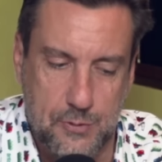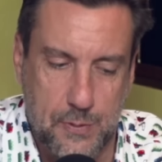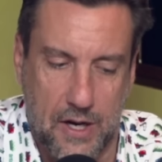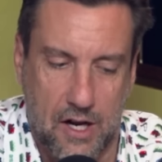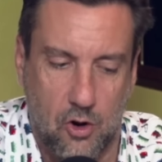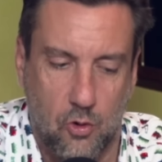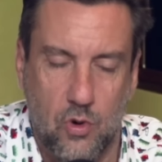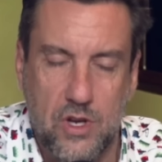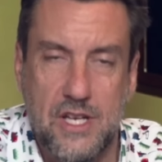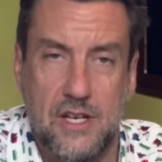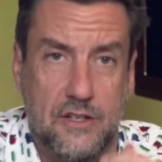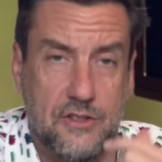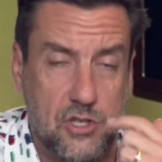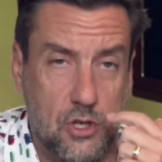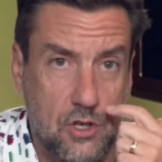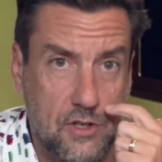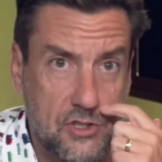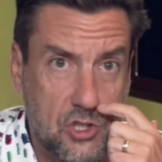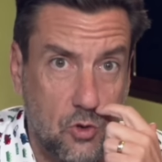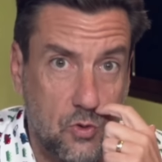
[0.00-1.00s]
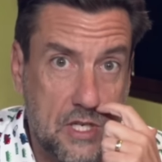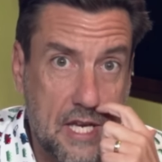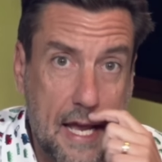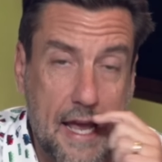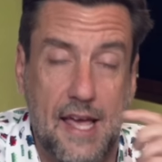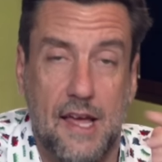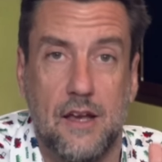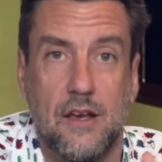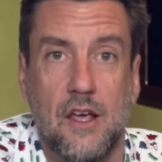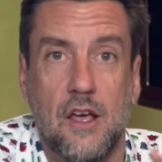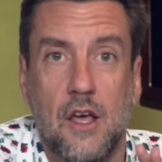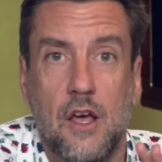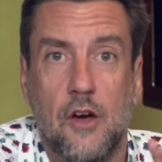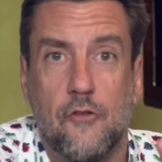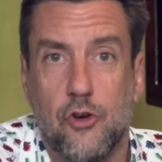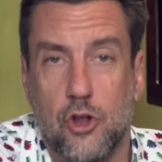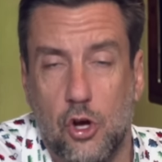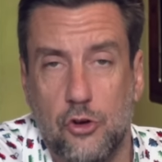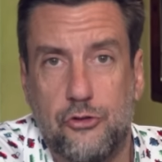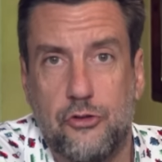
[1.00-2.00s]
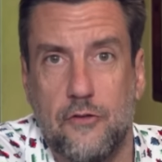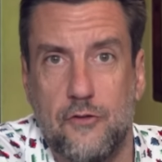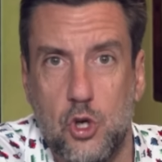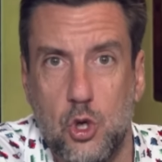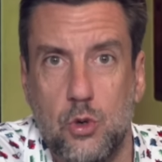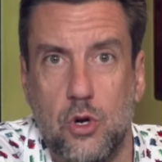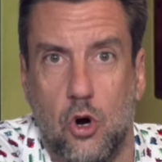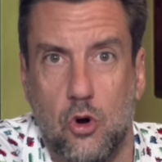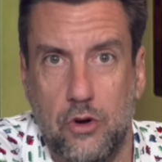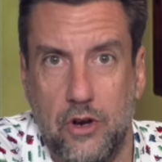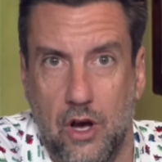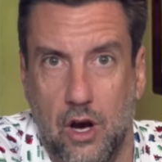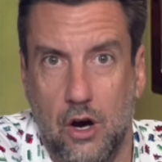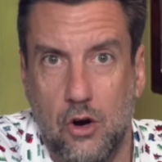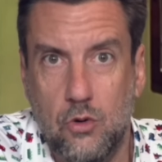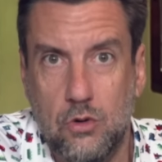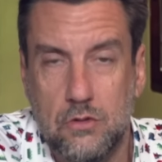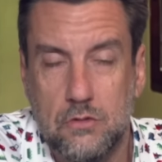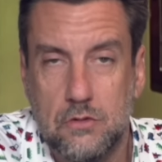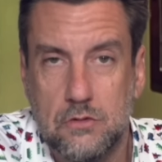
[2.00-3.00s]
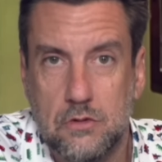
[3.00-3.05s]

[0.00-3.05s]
But I'll read it to you. So, Dan, for those of you who don't know,